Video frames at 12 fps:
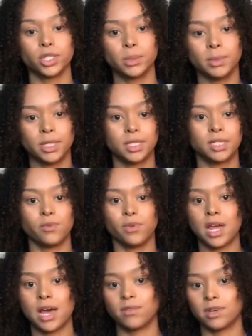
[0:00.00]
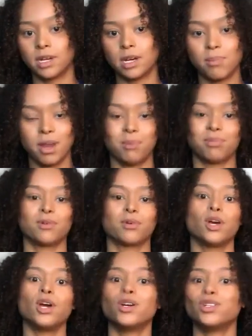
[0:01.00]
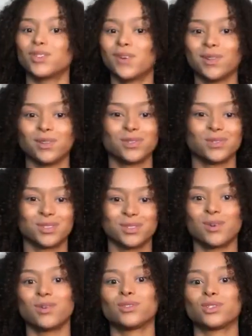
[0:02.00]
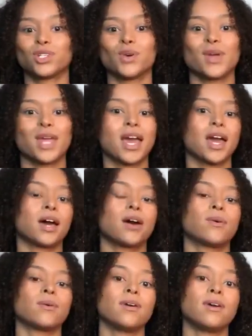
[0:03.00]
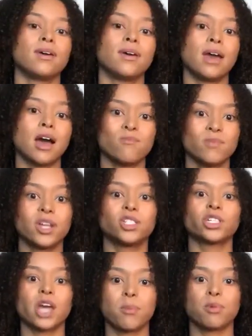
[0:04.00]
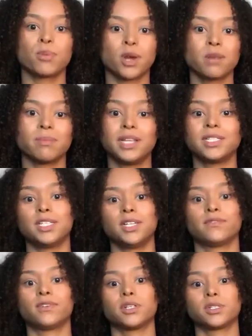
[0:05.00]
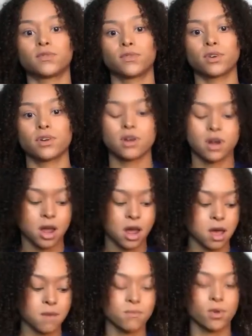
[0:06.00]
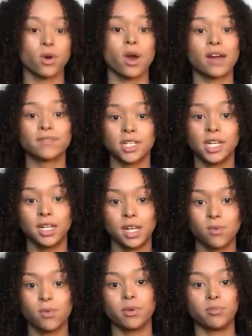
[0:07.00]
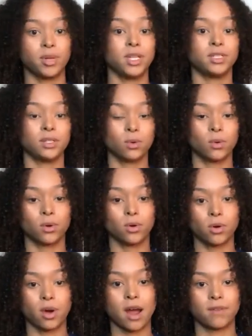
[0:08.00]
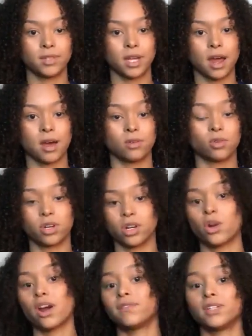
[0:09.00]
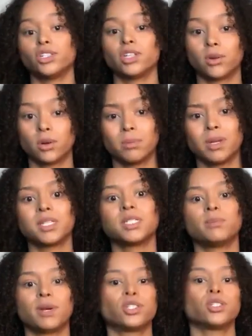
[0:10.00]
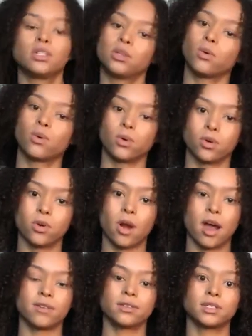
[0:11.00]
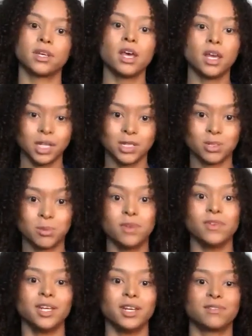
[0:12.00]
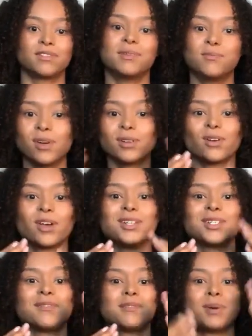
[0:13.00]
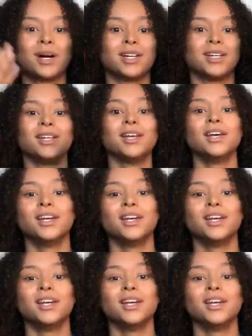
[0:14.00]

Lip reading: treatment, and we have a paper showing those results, showing how much hyperbaric makes a difference for graft healing when we place an oral graft down, or a graft in general, but especially the oral grafts, because we're moving it from one location of the body